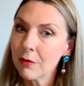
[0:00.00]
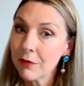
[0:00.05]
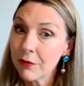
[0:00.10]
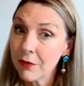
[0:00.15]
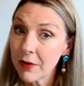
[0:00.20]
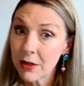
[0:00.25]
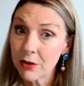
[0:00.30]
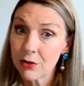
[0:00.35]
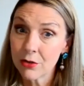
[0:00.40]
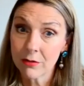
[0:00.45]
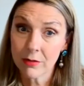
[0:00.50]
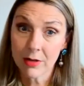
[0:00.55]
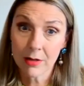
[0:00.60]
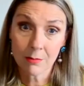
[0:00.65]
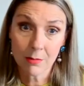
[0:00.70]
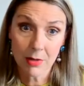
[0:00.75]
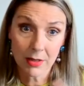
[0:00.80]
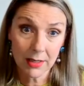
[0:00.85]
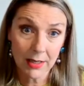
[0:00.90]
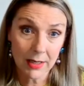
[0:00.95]
feature in
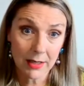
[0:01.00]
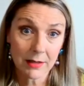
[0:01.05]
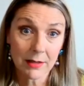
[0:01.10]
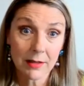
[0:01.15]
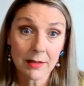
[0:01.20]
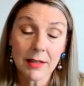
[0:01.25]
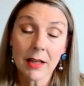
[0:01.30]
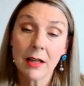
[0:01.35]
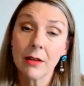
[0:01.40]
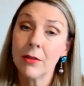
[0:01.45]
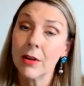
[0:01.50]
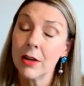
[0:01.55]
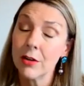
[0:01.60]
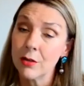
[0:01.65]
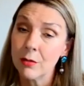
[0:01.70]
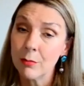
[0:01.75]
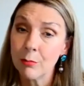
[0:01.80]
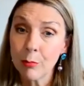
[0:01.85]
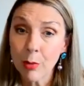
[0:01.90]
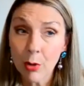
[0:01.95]
my latest
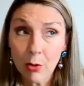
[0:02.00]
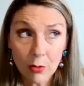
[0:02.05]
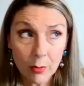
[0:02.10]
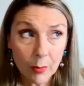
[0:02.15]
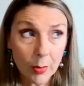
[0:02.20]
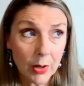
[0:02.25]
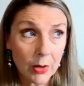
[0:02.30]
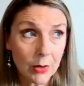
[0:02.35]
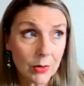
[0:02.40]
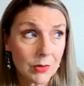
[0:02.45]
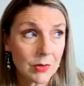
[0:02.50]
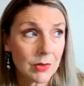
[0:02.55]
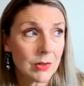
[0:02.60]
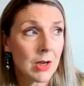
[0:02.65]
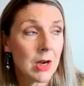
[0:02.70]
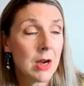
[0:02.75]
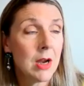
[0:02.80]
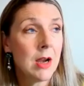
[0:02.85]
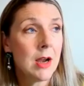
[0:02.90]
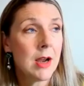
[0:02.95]
Elevation blog
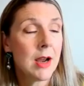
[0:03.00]
post,